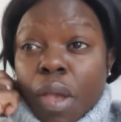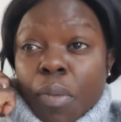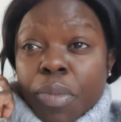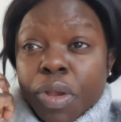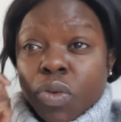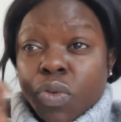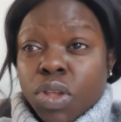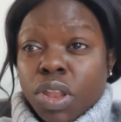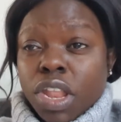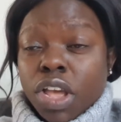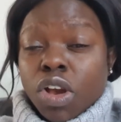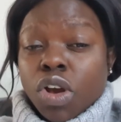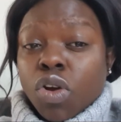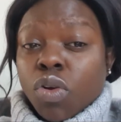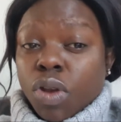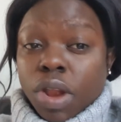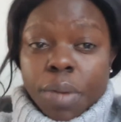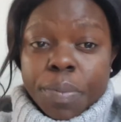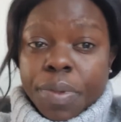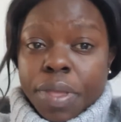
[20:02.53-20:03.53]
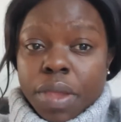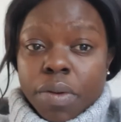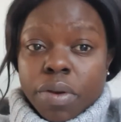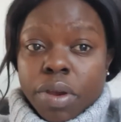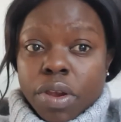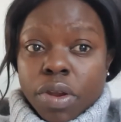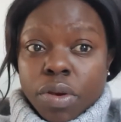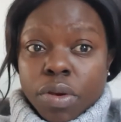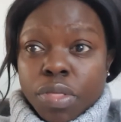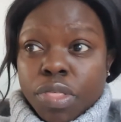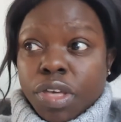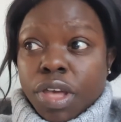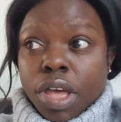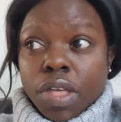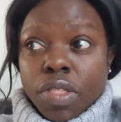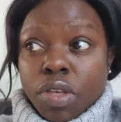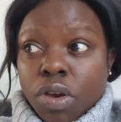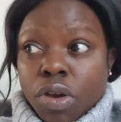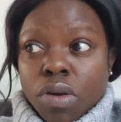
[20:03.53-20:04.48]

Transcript: between the cold up here in north and the